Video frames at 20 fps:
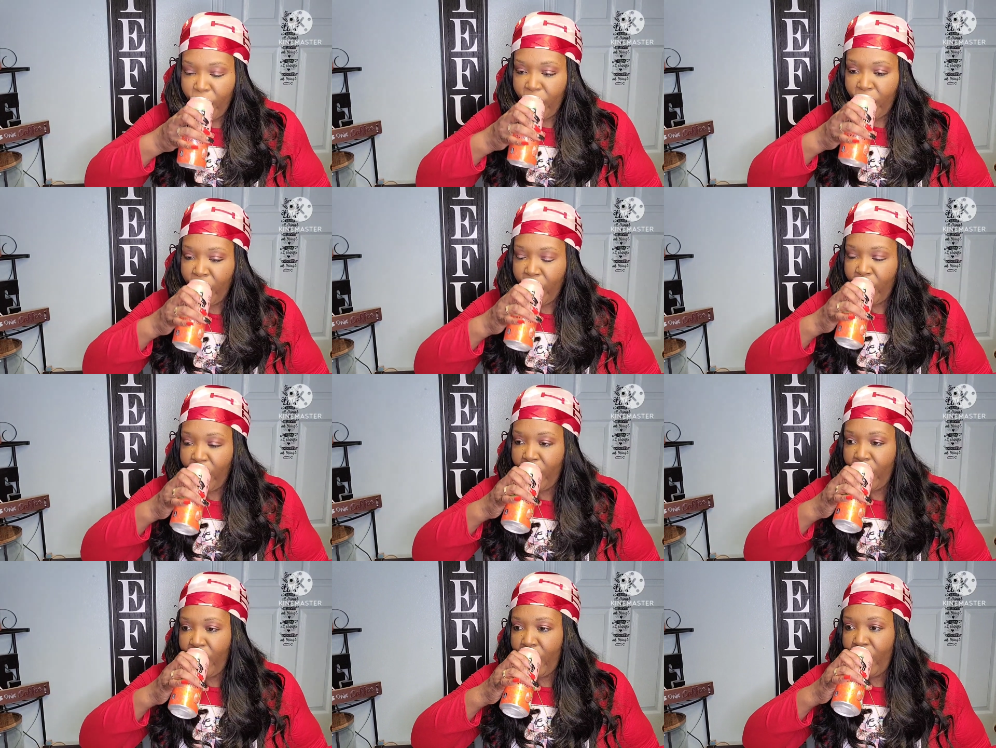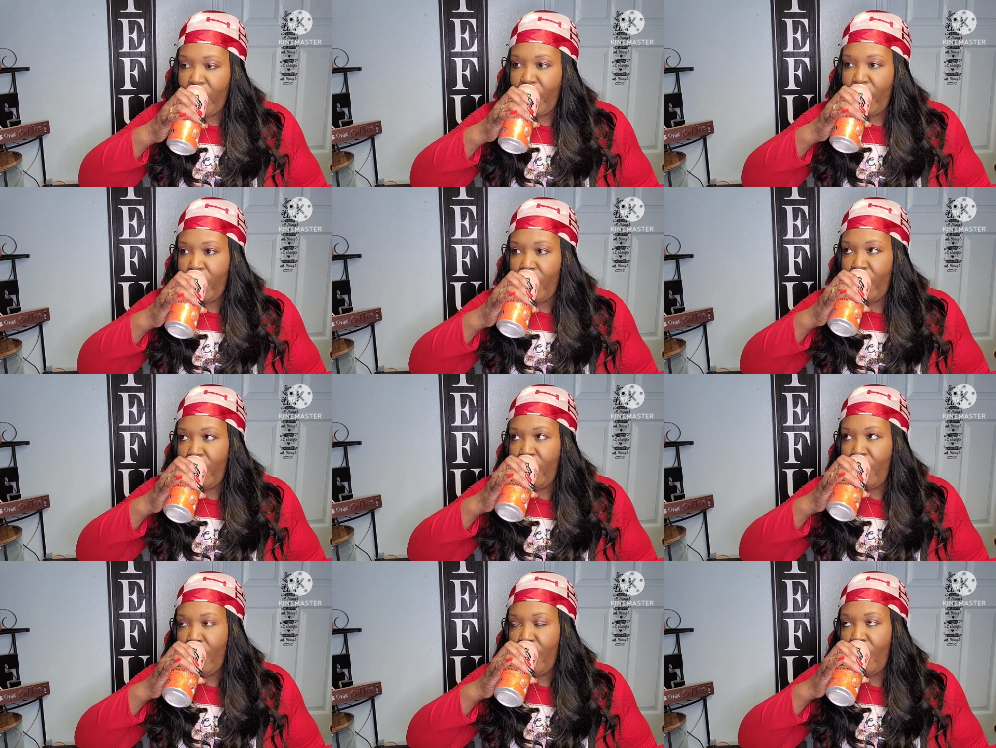
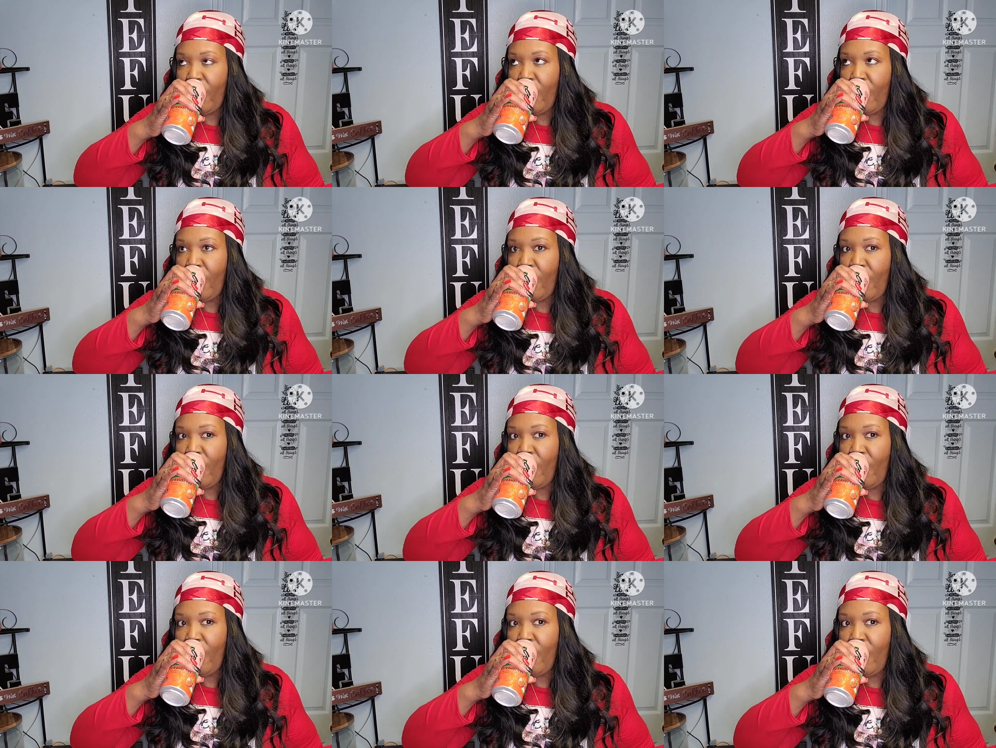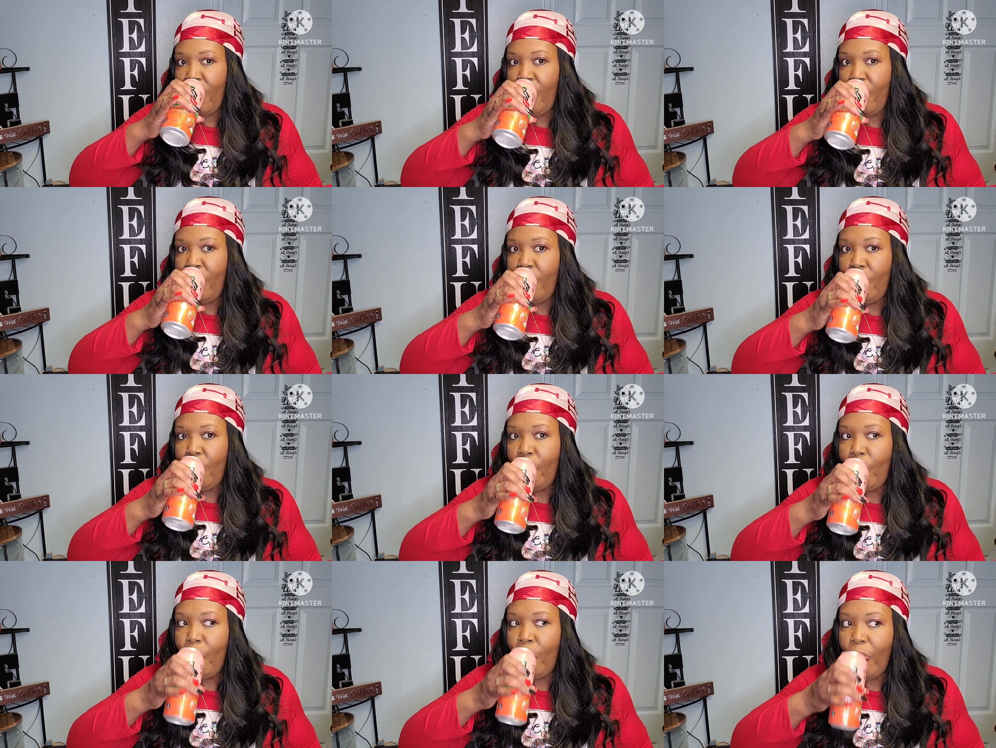
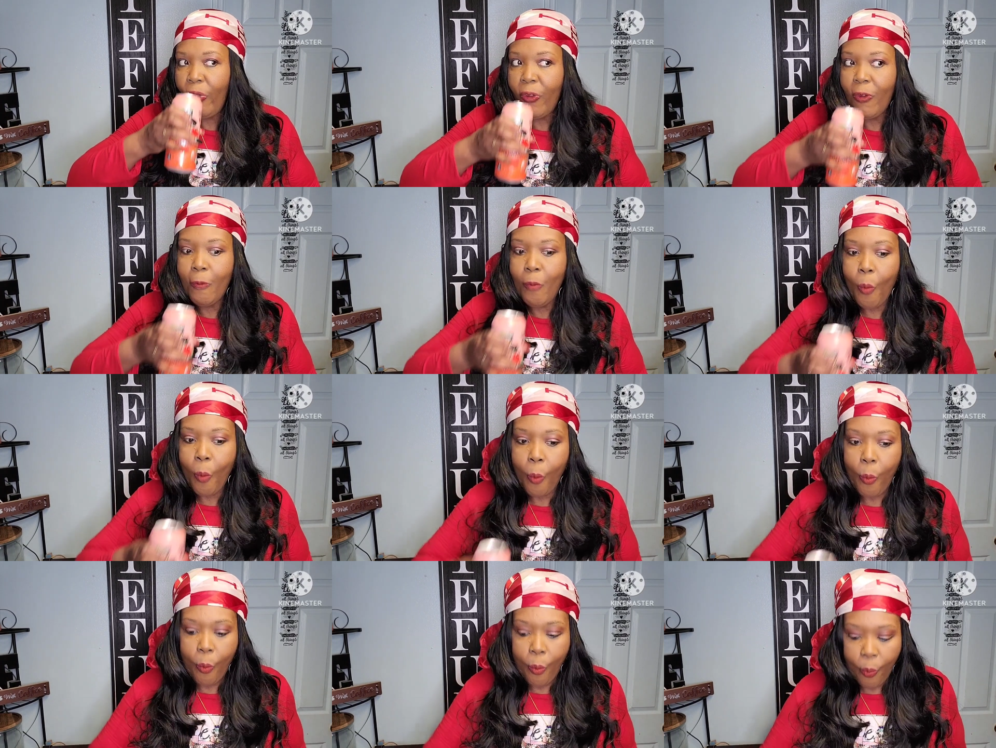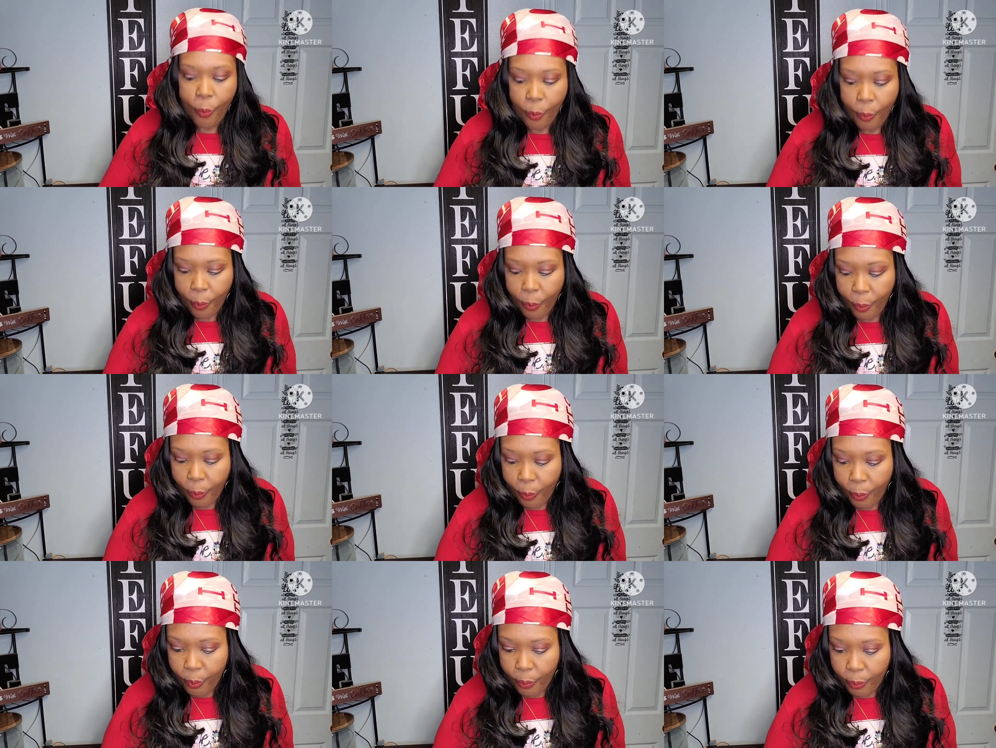
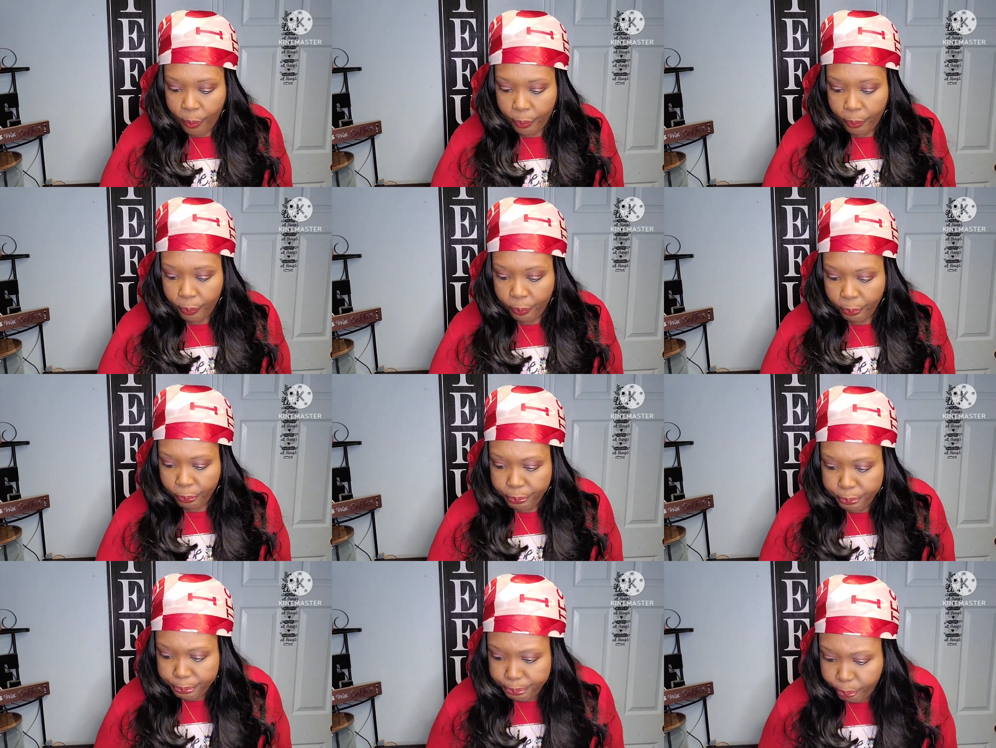[no speech]